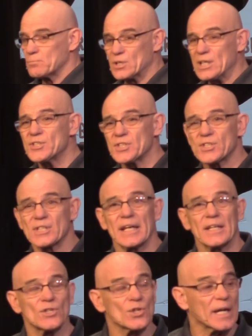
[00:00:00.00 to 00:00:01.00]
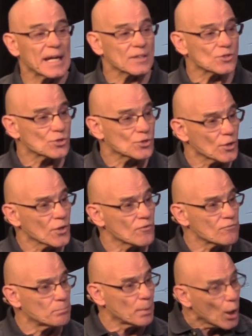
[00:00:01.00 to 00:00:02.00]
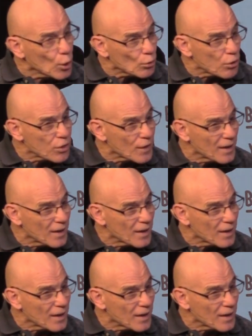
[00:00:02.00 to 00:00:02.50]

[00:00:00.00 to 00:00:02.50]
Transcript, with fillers: Jesus said you can't serve both.